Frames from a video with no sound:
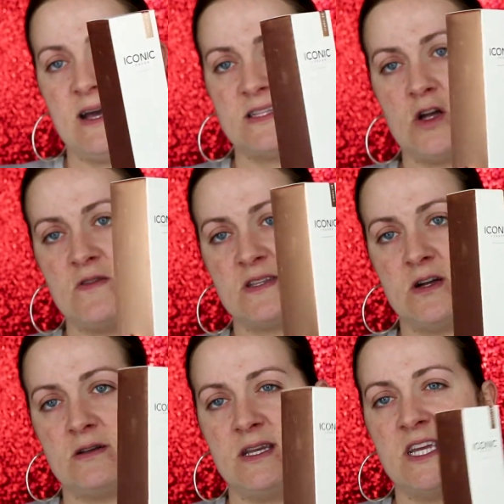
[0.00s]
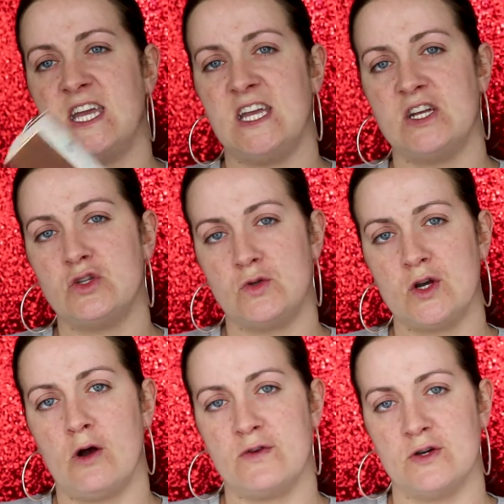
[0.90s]
I saw this on Nikki
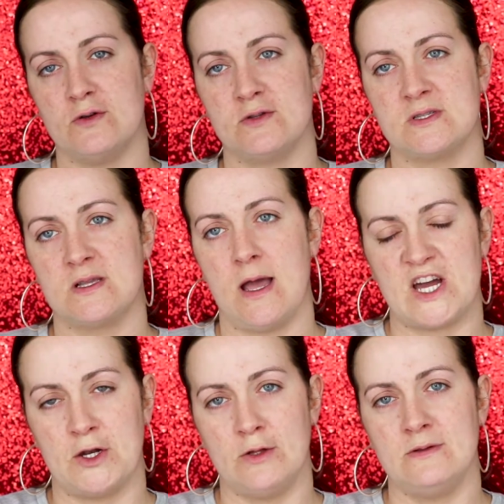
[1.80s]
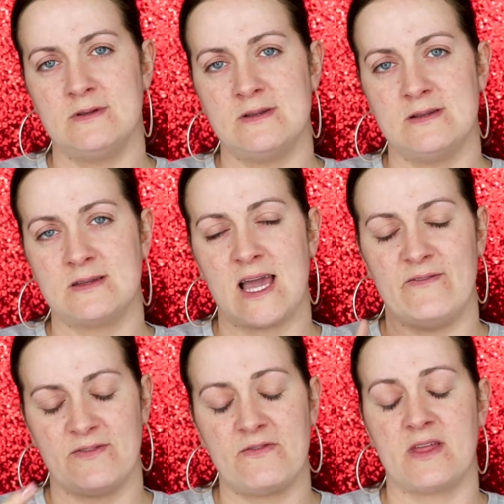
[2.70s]
Tutorials channel. Can't
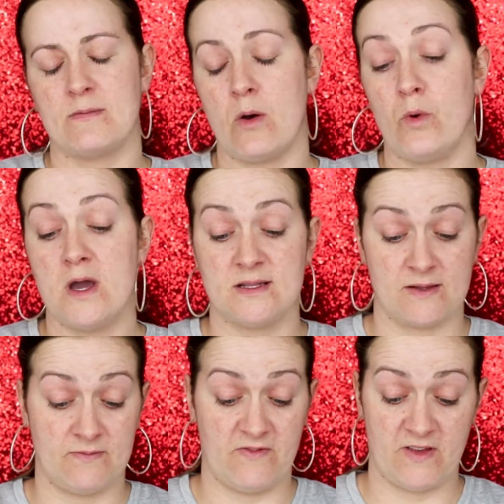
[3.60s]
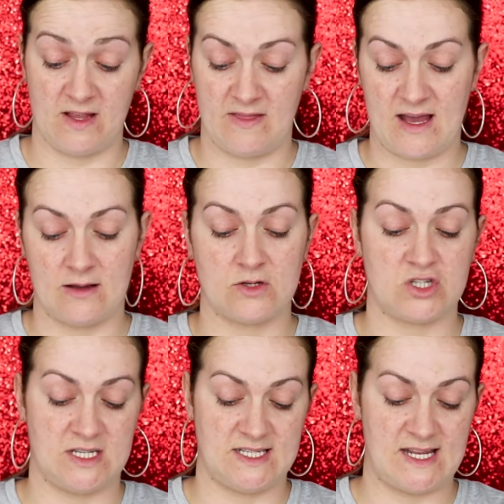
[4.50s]
even think of my words, I'm feeling that
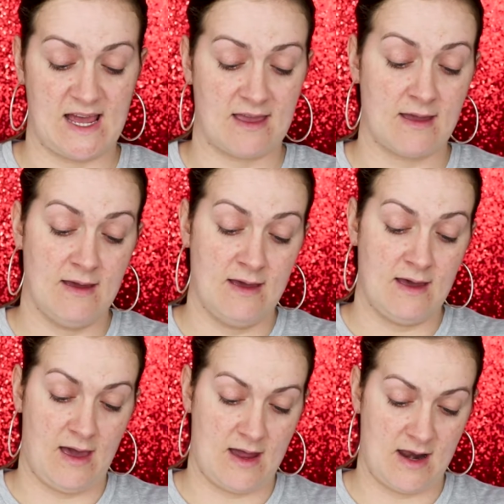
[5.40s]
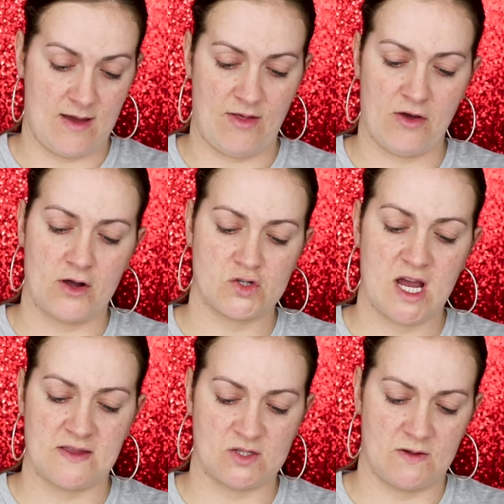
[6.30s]
shit today. And I thought I'd
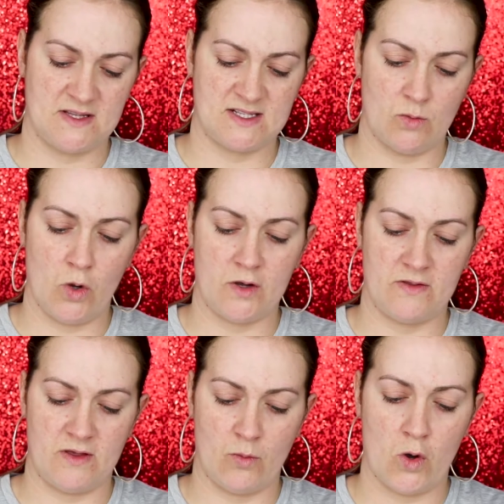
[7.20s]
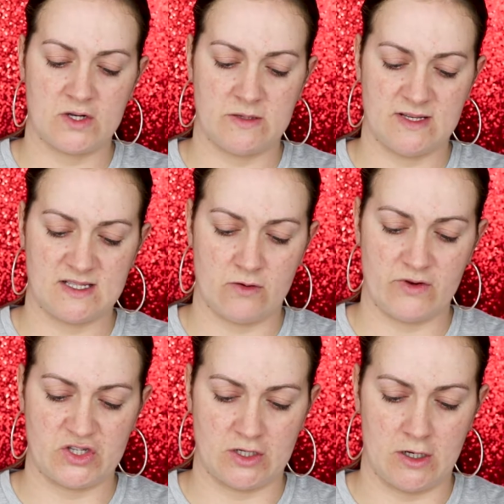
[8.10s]
try this one. This is the Water Mist
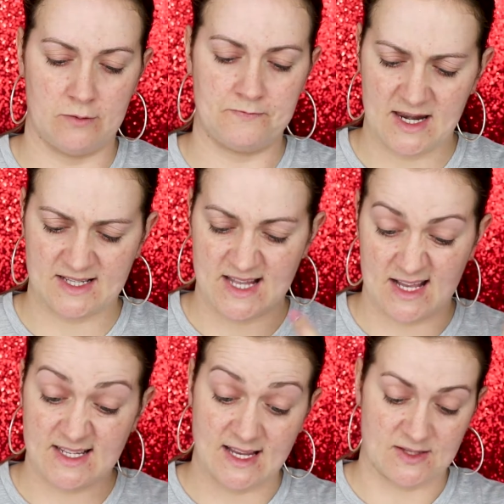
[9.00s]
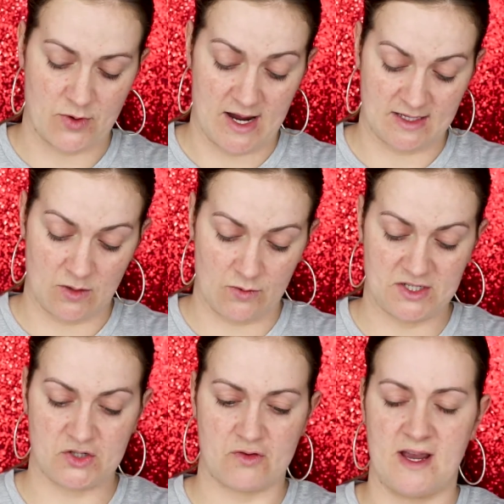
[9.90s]
Original, and it's their setting spray, so I
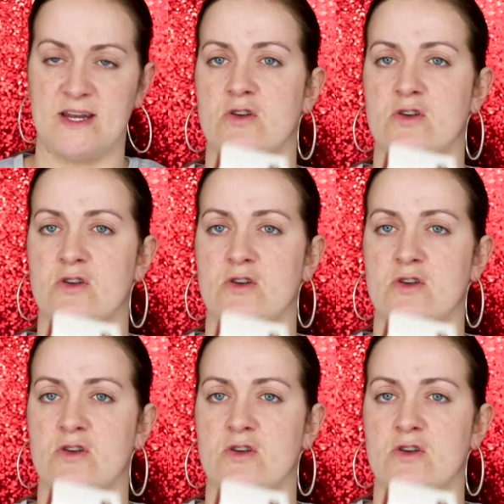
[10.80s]
wanted to try it.